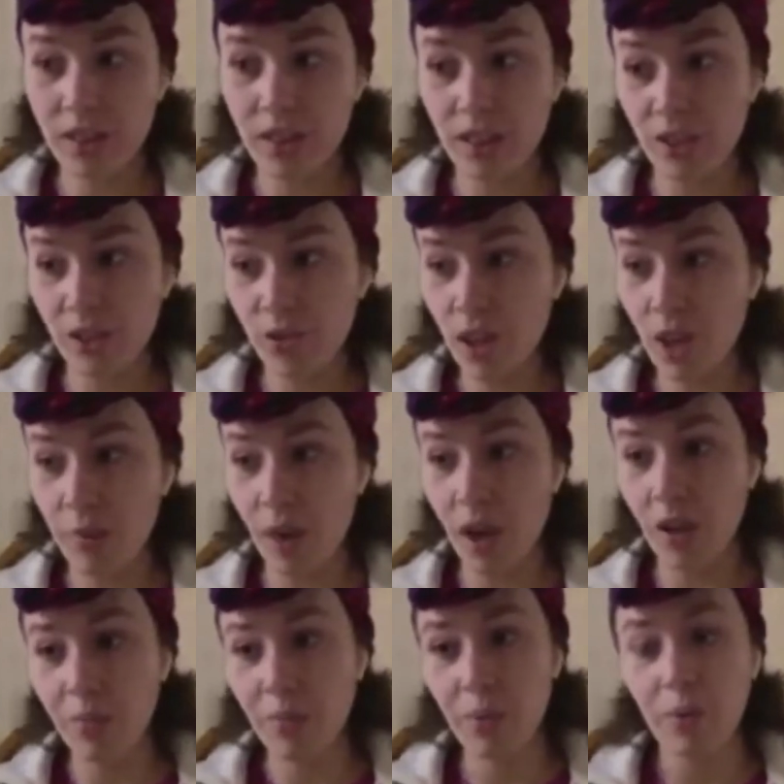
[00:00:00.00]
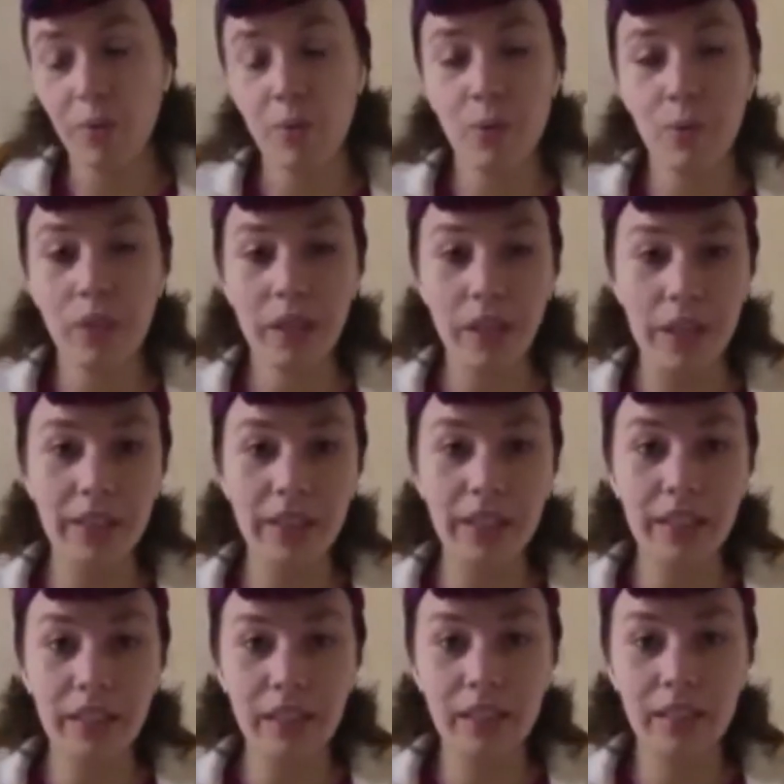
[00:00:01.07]
that do come up
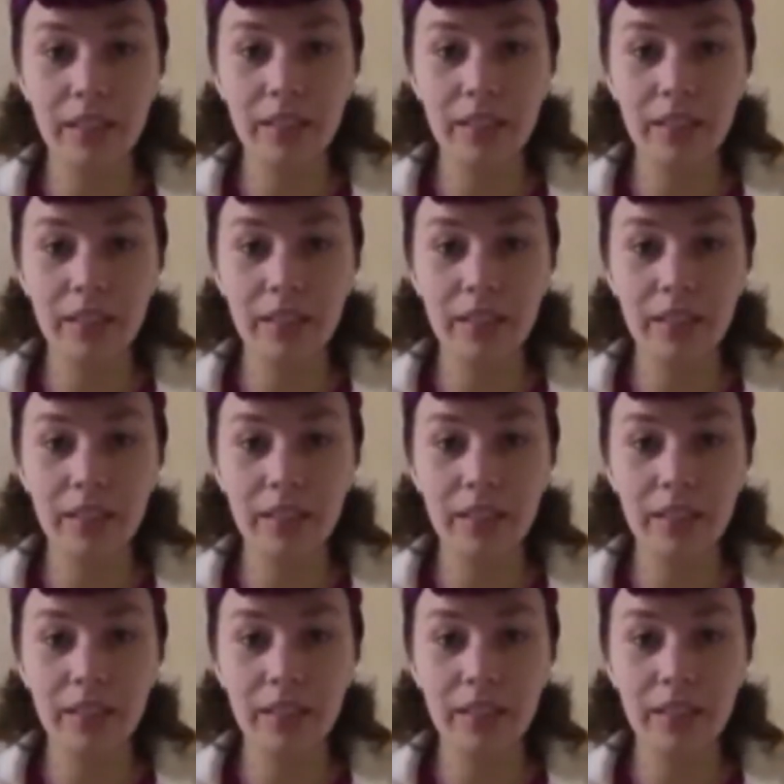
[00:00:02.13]
regarding